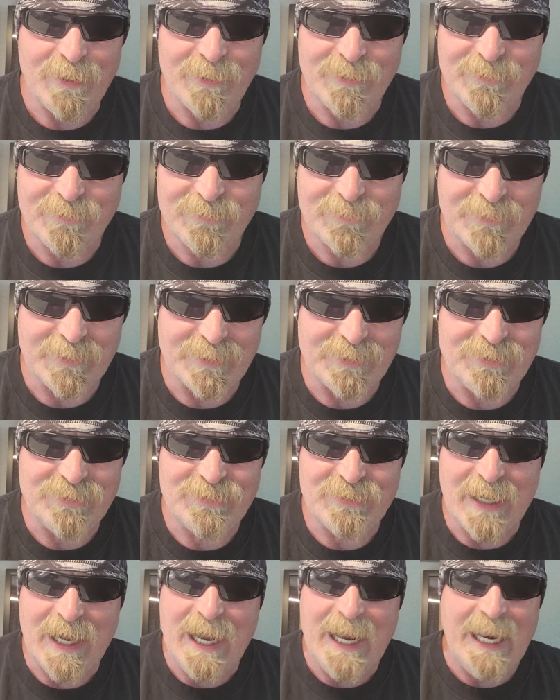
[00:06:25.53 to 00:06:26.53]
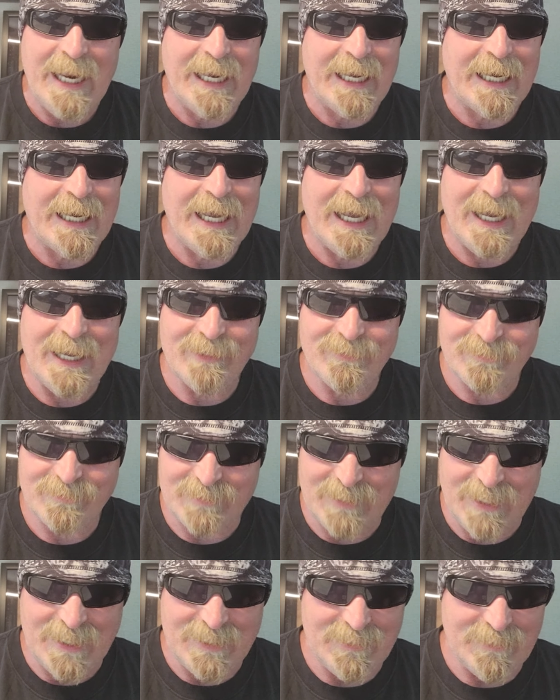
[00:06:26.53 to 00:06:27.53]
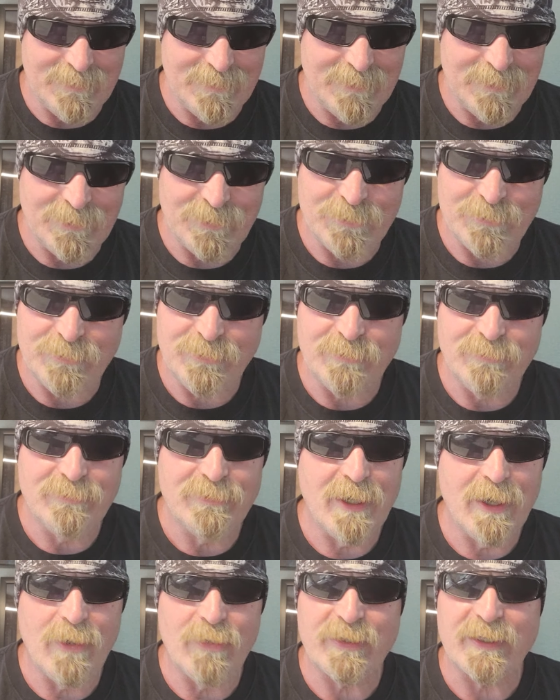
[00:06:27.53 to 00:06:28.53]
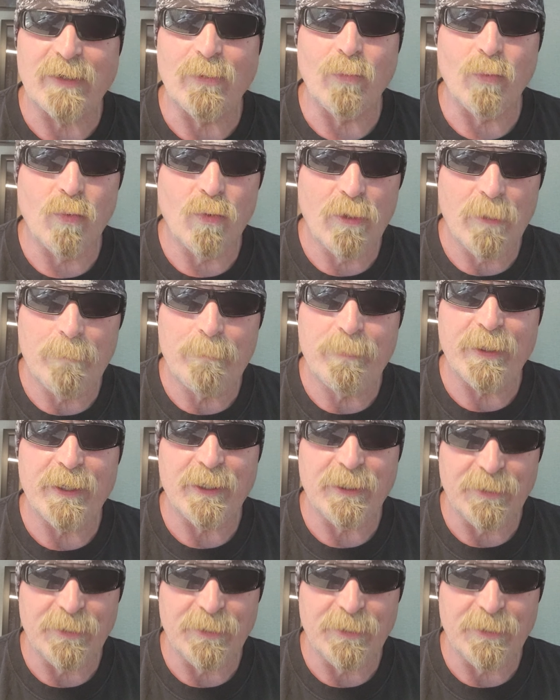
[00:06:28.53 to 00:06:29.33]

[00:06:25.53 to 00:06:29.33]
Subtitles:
and you see a giant guy standing there who you know can whoop